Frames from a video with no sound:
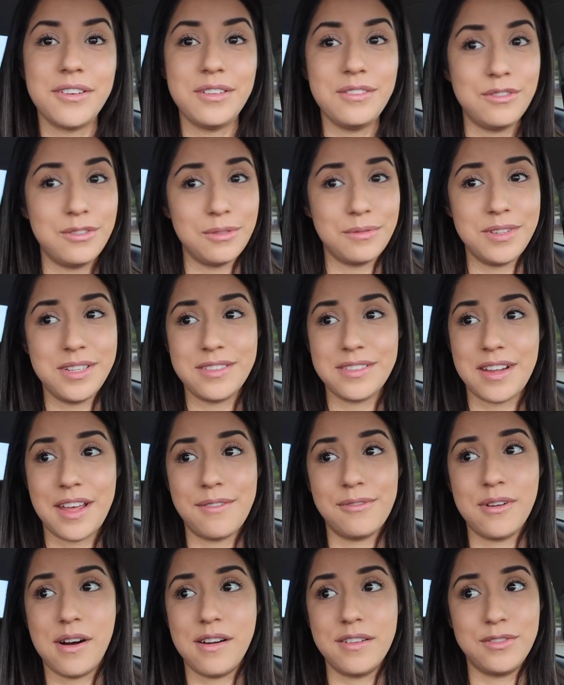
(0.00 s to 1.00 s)
He's the reason
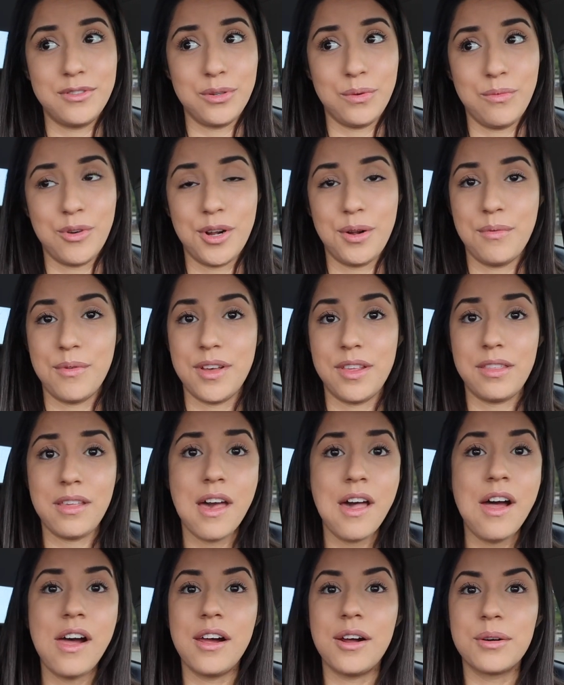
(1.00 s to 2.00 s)
I've gotten to work with
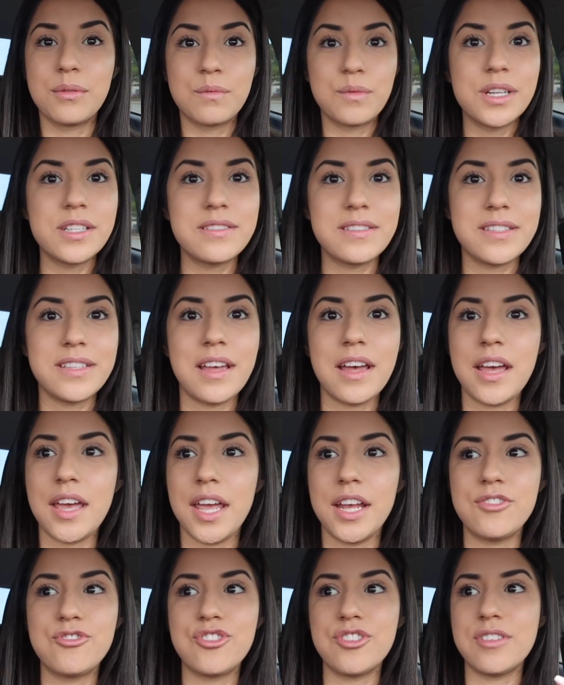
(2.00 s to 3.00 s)
Aritzia,
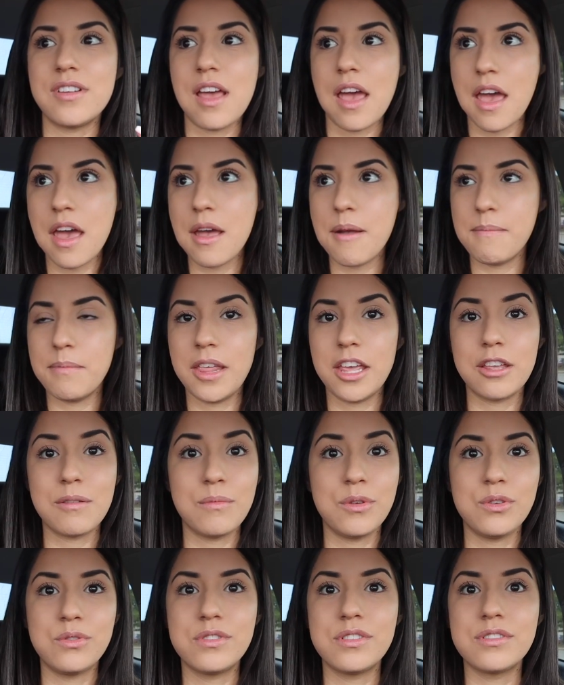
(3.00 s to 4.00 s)
H&M, like
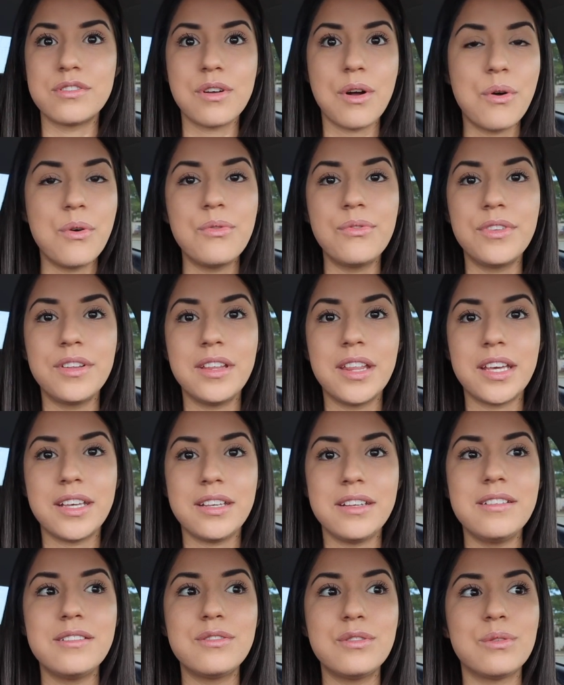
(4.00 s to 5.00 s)
Muses Only.
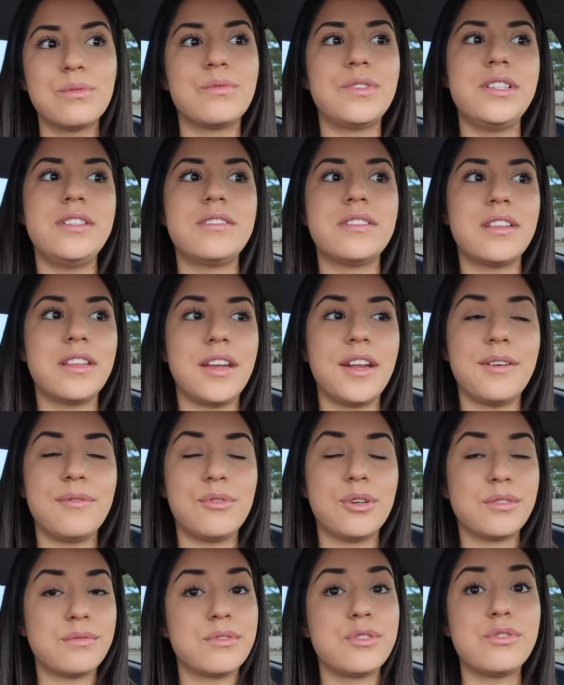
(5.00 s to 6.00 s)
Like, he's the reason that I've
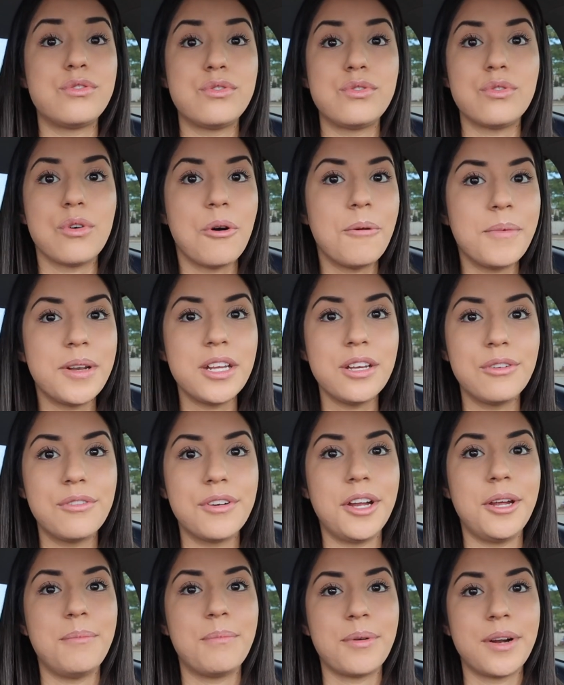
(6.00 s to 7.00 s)
worked with so many
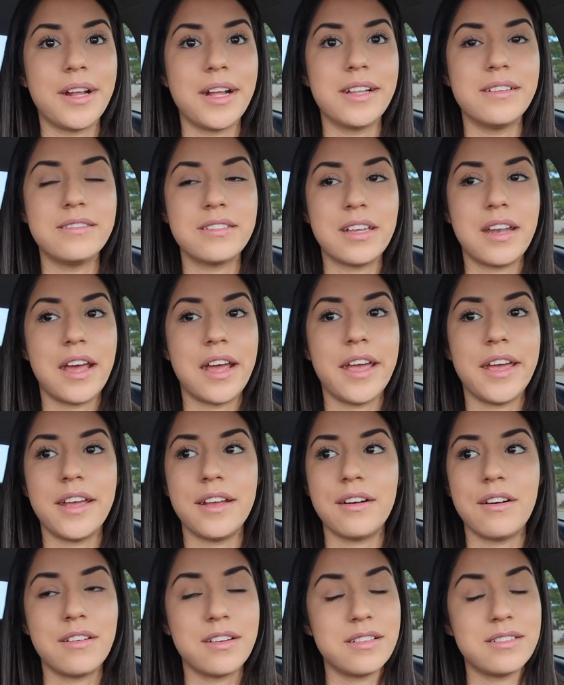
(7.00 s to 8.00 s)
great brands, and
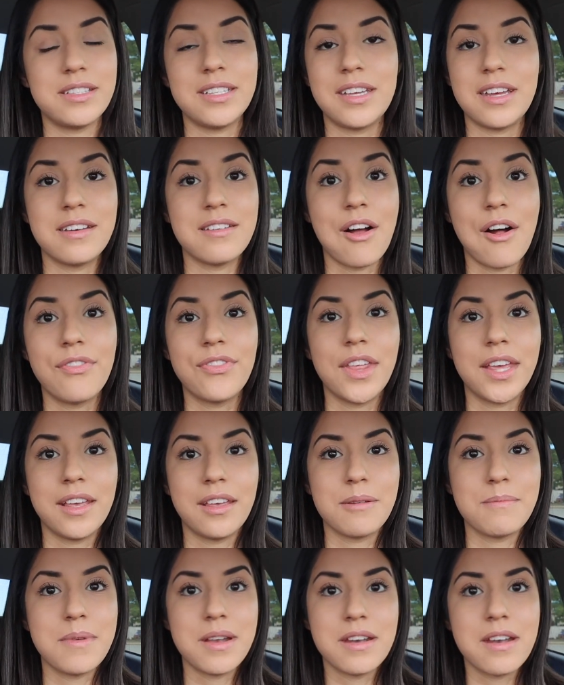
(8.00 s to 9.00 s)
I honestly cannot
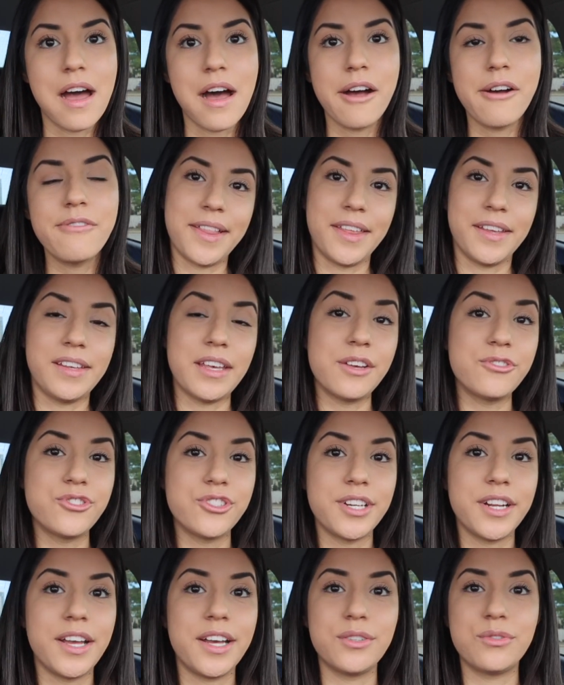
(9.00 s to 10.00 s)
thank him enough. Like,
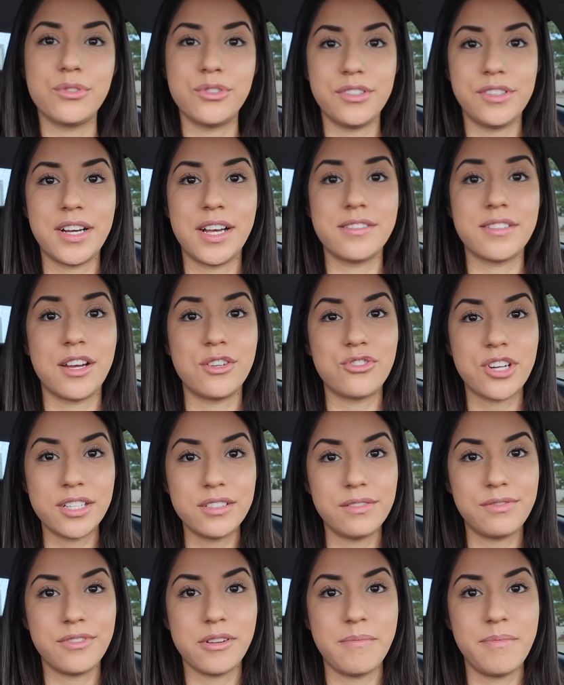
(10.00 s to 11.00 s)
yesterday I told you guys I
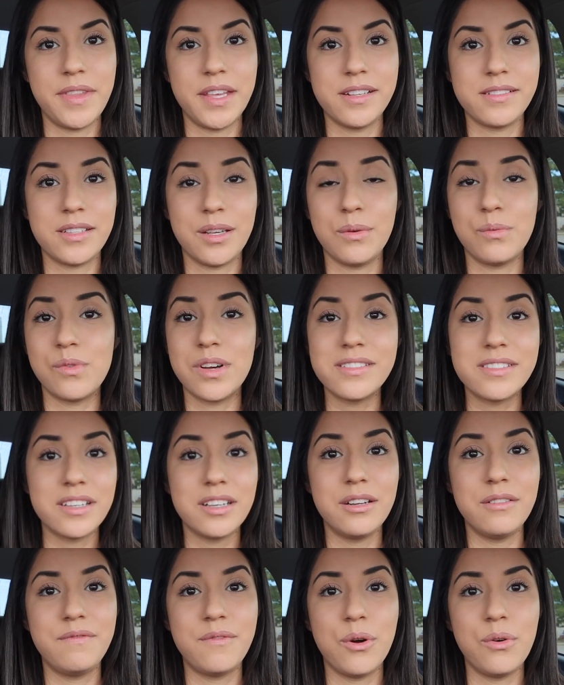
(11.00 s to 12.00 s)
tried to film this. It
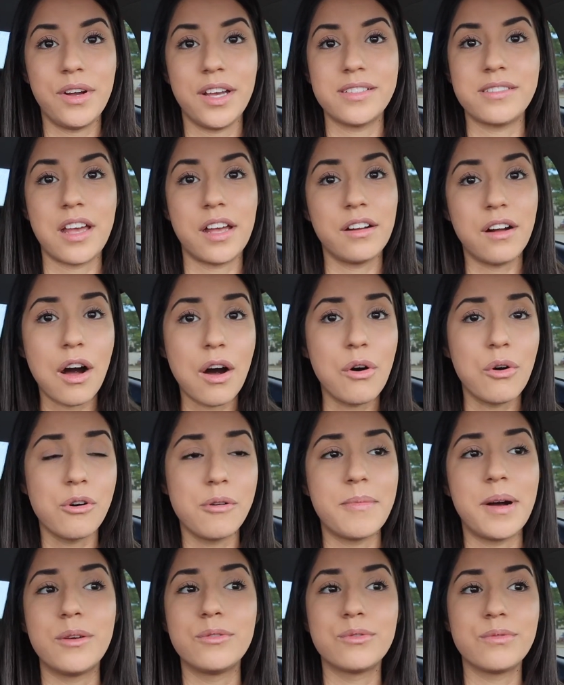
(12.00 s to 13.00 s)
wasn't in focus. I got
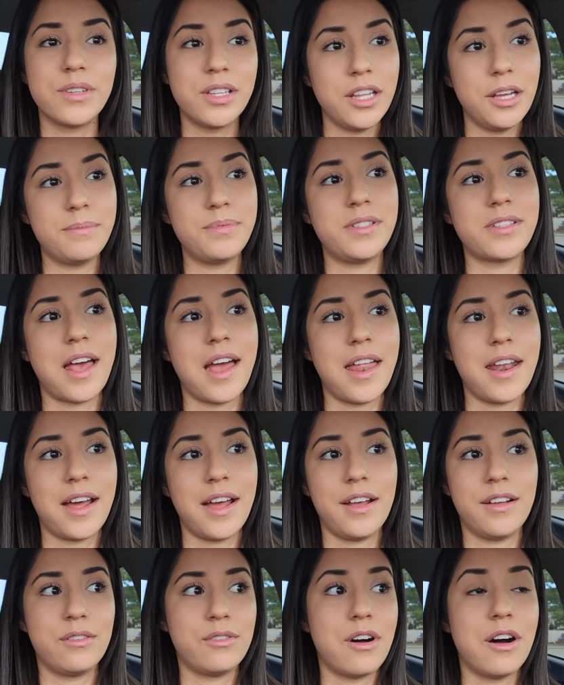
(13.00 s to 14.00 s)
home. I was really upset.
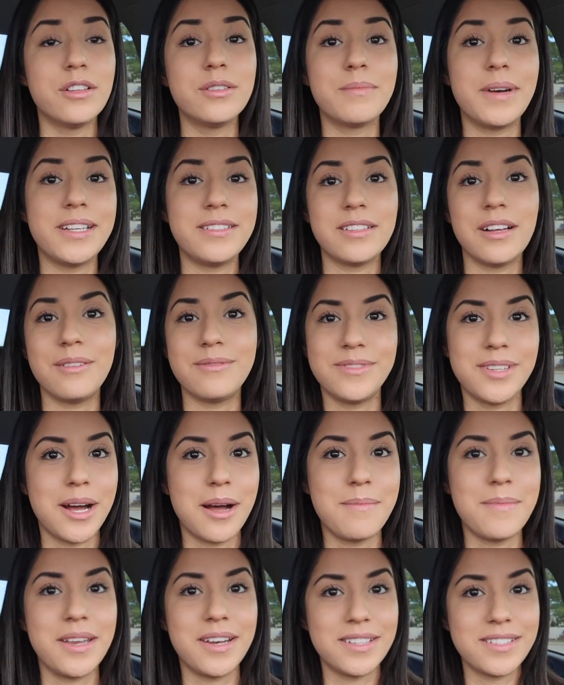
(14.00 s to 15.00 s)
I called myself
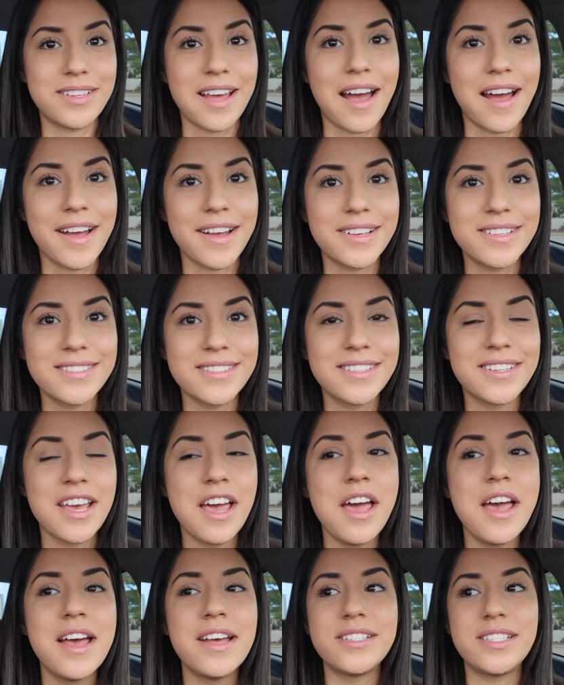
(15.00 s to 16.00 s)
dumb in a text
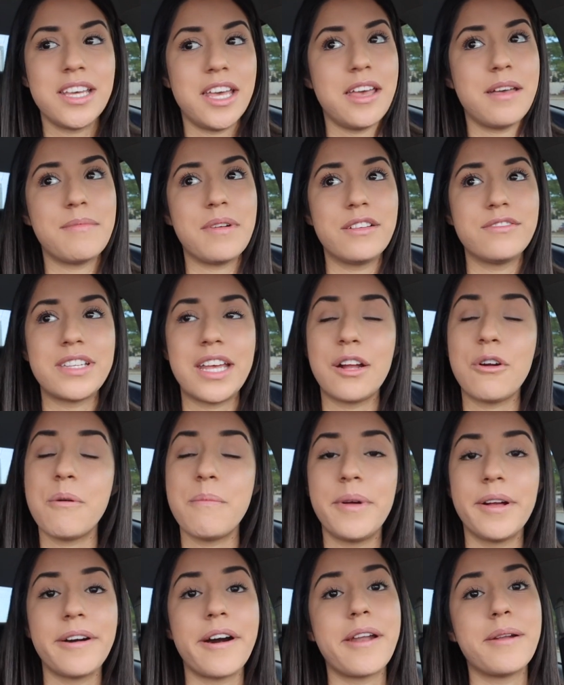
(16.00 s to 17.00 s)
to him. I was like,
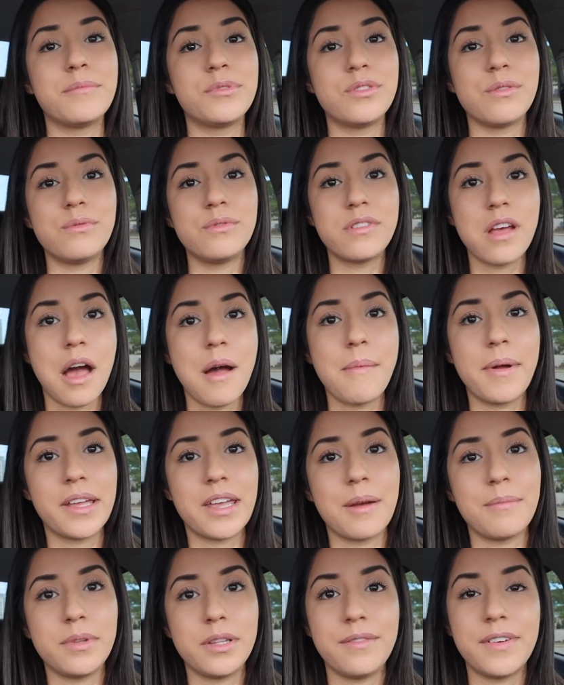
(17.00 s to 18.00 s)
oh my god, I'm so dumb. I
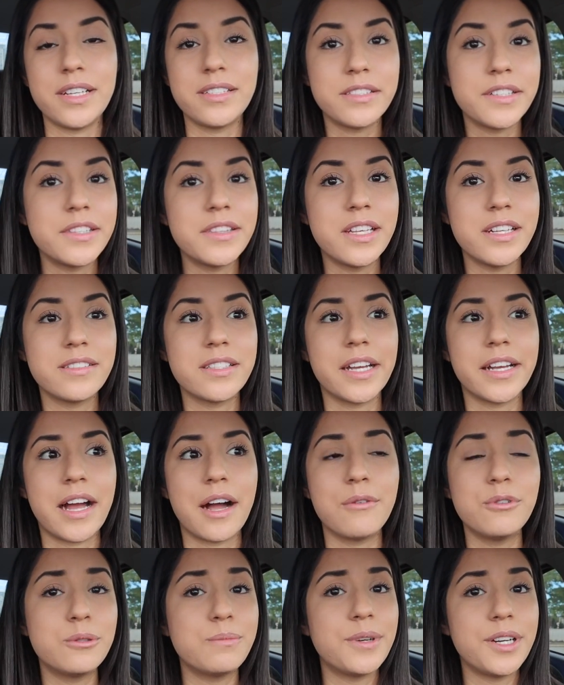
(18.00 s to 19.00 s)
can't believe I did this. Like,
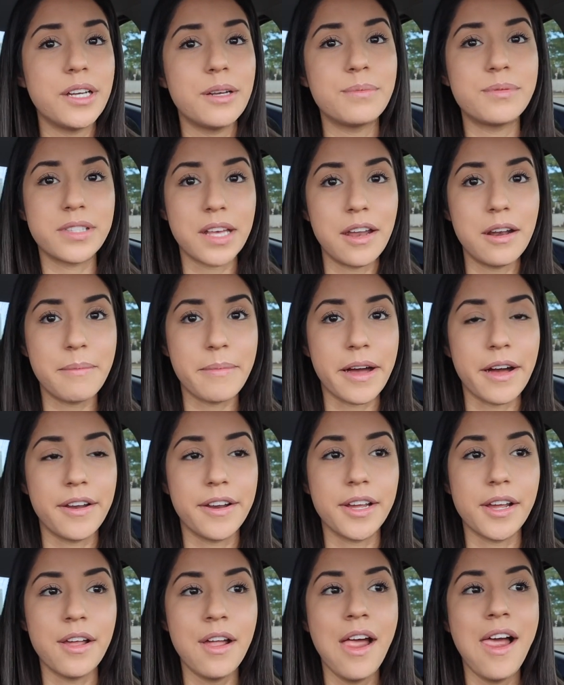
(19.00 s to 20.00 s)
I was pretty upset
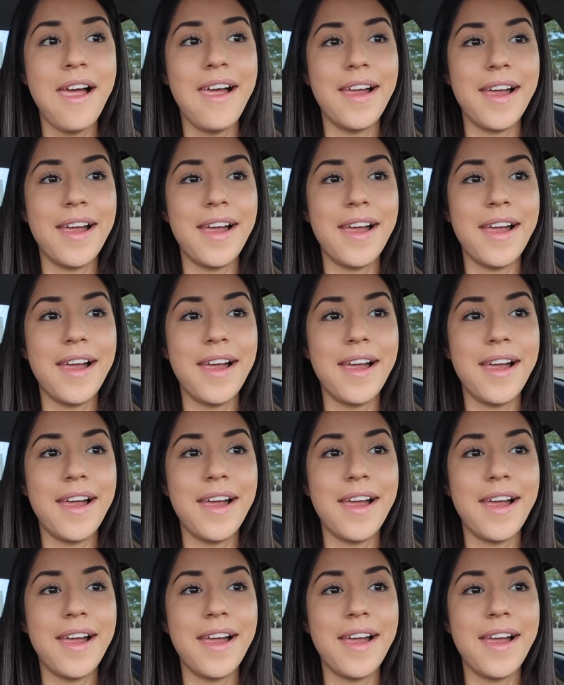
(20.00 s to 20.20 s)
about it.